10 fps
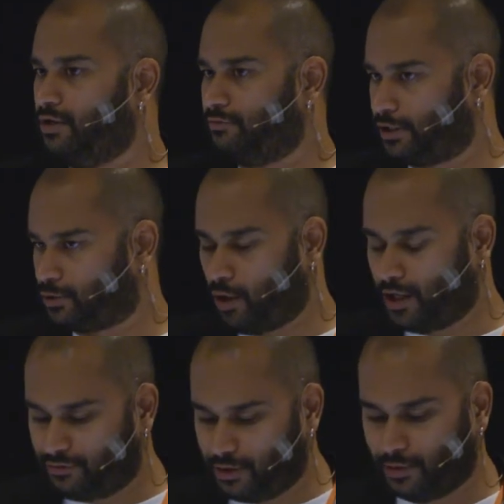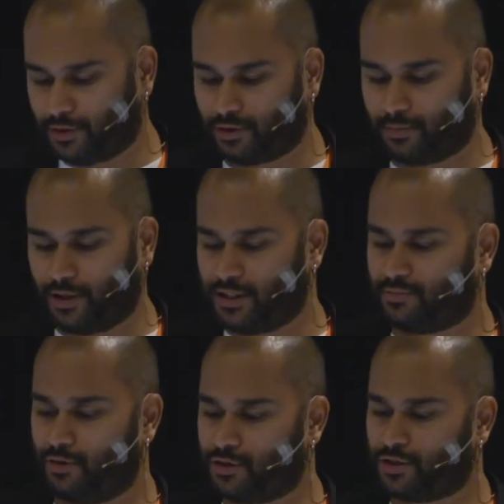There's quite a few political parties
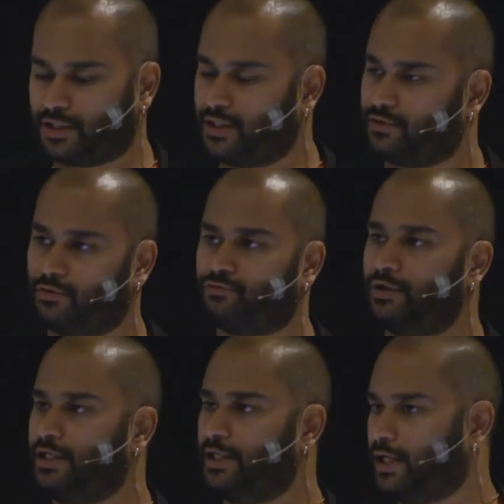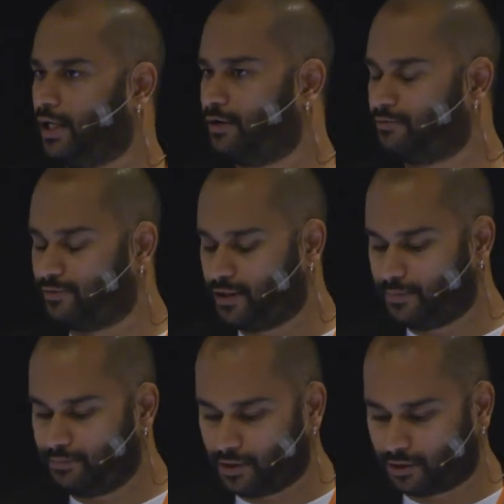in Mauritius, and they don't really have
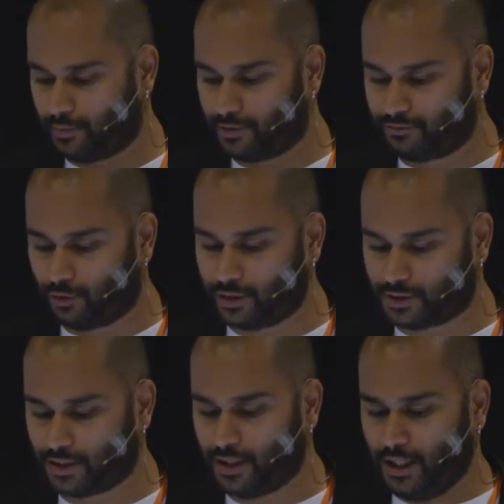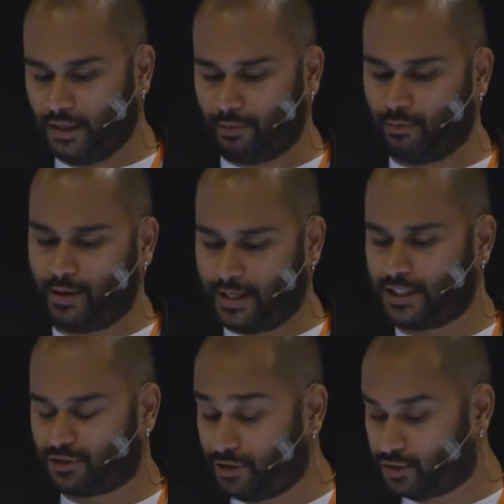a common voice. But we
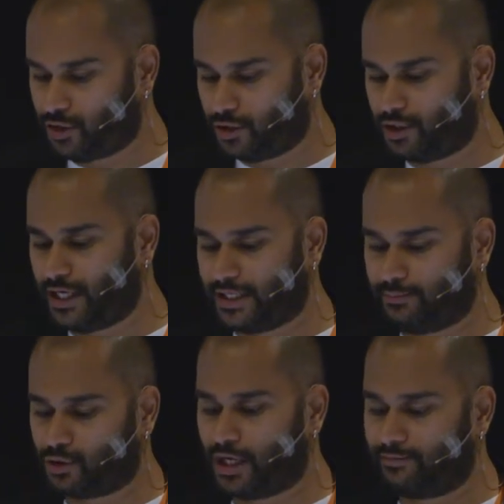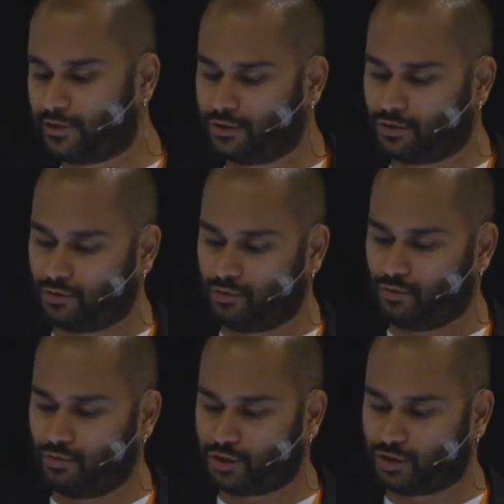managed this year to get them together
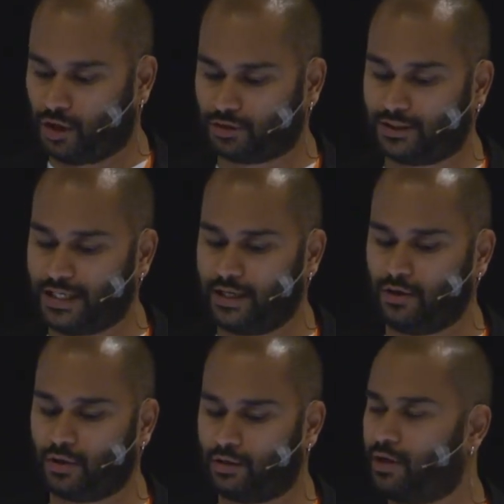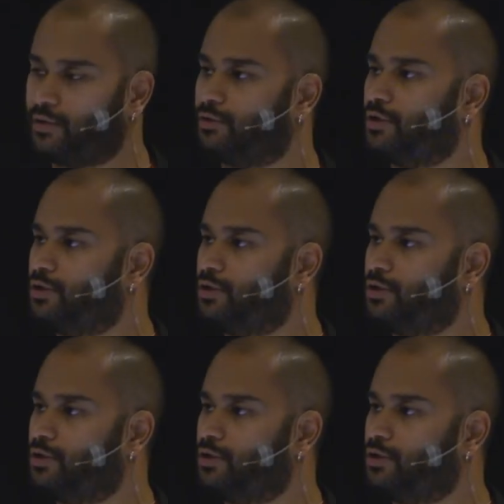to start a dialogue around